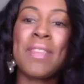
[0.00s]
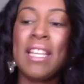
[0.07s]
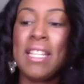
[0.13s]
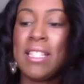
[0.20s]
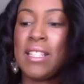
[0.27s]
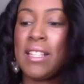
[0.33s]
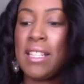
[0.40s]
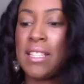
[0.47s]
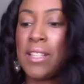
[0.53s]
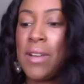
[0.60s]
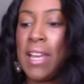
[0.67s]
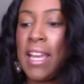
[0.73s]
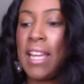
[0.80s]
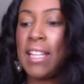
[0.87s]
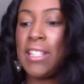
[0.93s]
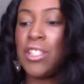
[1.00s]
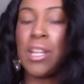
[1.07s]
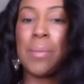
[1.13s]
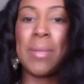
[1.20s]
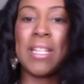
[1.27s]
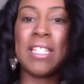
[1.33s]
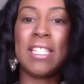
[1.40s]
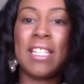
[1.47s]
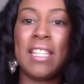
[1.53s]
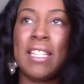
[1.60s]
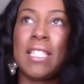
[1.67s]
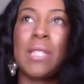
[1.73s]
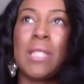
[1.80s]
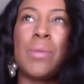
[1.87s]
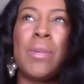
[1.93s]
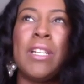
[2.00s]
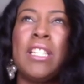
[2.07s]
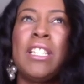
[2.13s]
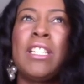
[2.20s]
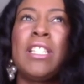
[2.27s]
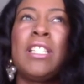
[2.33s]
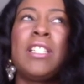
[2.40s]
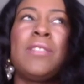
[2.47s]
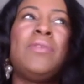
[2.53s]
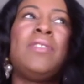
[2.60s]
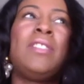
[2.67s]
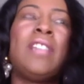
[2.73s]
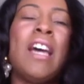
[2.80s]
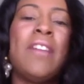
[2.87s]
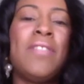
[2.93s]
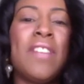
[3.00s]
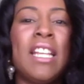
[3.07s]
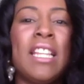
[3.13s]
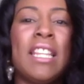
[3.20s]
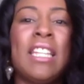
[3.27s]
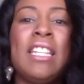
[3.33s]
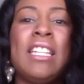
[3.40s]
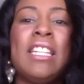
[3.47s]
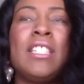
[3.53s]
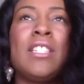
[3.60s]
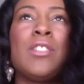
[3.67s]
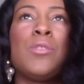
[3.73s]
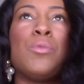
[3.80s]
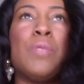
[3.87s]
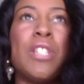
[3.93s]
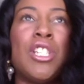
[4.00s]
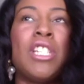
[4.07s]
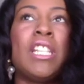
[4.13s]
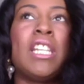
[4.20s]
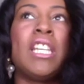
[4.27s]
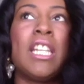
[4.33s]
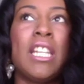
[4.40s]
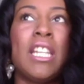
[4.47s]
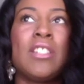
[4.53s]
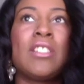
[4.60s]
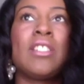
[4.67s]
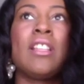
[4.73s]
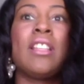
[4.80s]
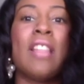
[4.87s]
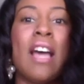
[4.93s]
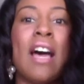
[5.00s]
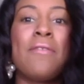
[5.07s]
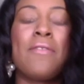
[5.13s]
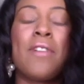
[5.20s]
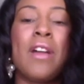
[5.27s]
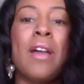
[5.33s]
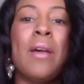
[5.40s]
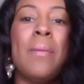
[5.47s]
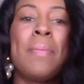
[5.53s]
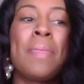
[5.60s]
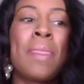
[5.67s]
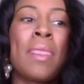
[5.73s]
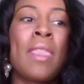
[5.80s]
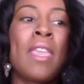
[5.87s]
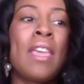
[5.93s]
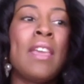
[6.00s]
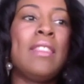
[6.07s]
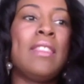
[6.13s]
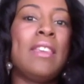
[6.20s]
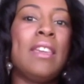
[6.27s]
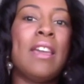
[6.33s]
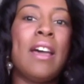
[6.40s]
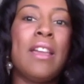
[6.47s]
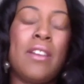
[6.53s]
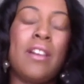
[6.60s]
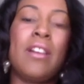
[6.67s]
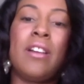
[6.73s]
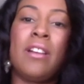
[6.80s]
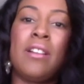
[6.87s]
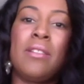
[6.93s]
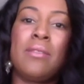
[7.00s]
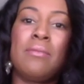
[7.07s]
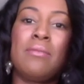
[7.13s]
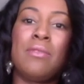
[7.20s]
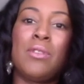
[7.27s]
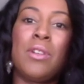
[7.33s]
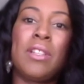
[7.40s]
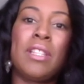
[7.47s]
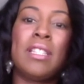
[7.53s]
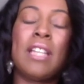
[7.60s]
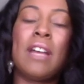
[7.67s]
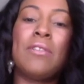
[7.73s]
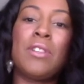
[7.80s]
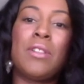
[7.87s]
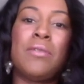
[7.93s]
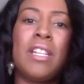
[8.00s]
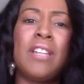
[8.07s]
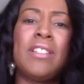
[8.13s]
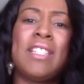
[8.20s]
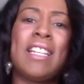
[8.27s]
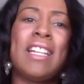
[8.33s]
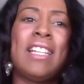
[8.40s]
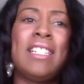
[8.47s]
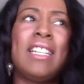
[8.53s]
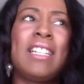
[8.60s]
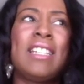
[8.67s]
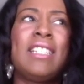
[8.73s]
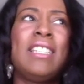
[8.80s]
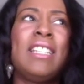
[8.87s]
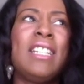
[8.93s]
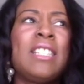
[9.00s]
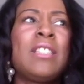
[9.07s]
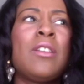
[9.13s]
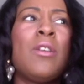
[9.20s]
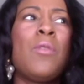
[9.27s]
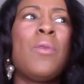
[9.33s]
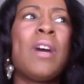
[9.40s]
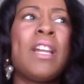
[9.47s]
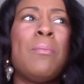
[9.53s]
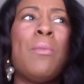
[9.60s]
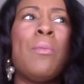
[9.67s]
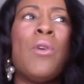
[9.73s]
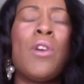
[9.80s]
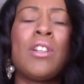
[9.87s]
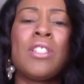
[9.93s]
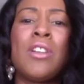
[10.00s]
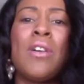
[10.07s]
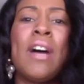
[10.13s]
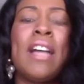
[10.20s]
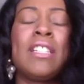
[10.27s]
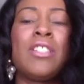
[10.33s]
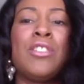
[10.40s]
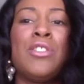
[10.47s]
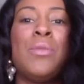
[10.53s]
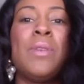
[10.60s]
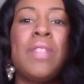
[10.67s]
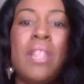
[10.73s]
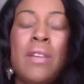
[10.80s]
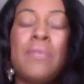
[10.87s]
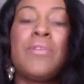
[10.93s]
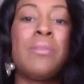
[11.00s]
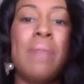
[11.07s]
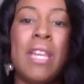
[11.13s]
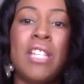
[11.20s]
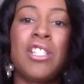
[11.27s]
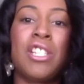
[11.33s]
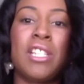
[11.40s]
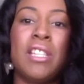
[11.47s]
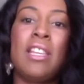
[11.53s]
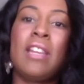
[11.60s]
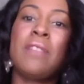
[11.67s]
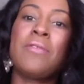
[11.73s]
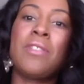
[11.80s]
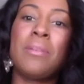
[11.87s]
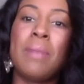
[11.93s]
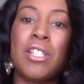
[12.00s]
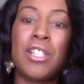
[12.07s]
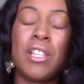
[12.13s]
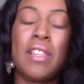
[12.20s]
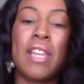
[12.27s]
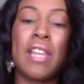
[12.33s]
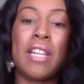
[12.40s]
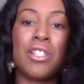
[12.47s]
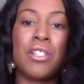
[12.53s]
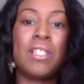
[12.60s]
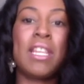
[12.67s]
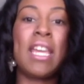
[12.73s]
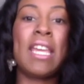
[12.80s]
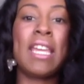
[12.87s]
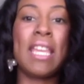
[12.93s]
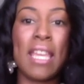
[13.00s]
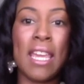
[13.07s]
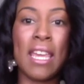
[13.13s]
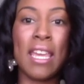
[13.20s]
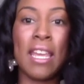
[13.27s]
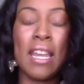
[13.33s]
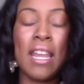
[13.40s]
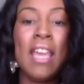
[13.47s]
So let's go ahead and jump into this one. This is definitely switching gears a lot from the other North and South Node videos that I did, because this one more so has to do with information, the information that you're taking in